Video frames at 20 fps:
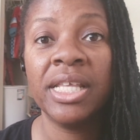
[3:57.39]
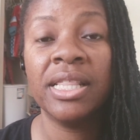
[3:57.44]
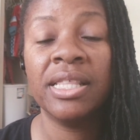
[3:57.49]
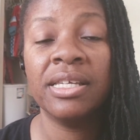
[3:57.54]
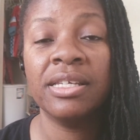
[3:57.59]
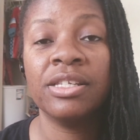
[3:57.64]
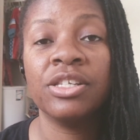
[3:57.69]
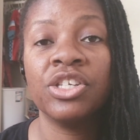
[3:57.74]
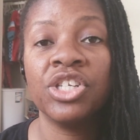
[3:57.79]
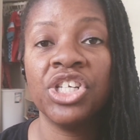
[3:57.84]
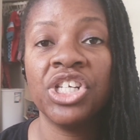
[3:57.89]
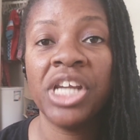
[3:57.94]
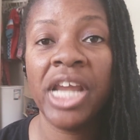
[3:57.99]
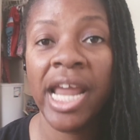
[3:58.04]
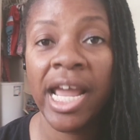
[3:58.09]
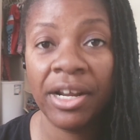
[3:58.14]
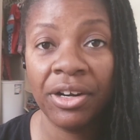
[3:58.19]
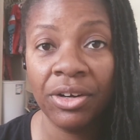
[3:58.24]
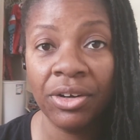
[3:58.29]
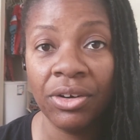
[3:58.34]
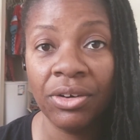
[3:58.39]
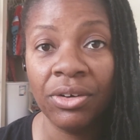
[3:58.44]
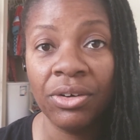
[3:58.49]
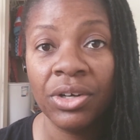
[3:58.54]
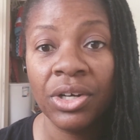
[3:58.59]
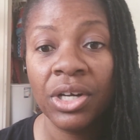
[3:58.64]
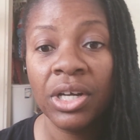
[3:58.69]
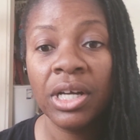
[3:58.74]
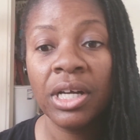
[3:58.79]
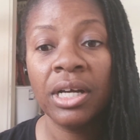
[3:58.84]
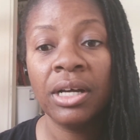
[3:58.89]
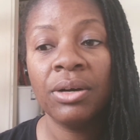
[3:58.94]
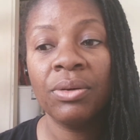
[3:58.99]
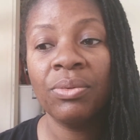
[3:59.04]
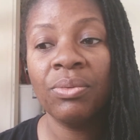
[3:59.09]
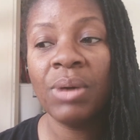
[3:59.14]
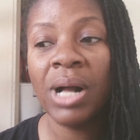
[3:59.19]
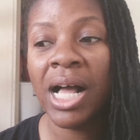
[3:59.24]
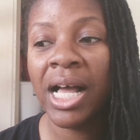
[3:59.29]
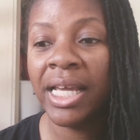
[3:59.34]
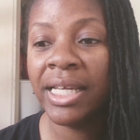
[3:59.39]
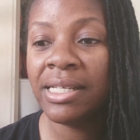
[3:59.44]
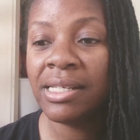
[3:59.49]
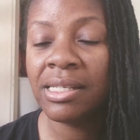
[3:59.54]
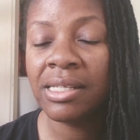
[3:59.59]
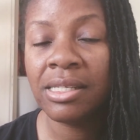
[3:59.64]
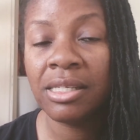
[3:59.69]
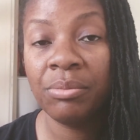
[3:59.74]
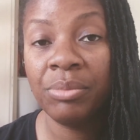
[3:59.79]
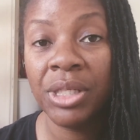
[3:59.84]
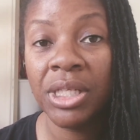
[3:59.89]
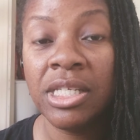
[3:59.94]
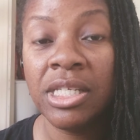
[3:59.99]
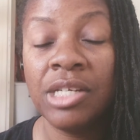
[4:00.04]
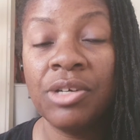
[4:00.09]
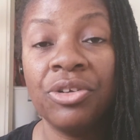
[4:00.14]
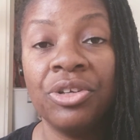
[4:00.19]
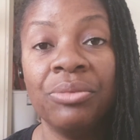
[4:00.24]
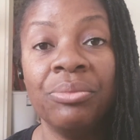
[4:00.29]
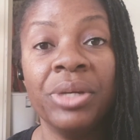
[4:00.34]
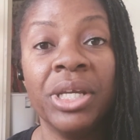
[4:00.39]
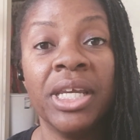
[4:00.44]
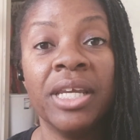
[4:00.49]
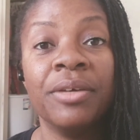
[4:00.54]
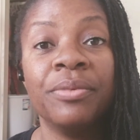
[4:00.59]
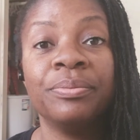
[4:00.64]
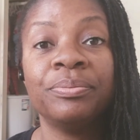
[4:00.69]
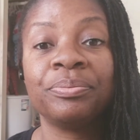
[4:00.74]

this channel? Why is this a big to me?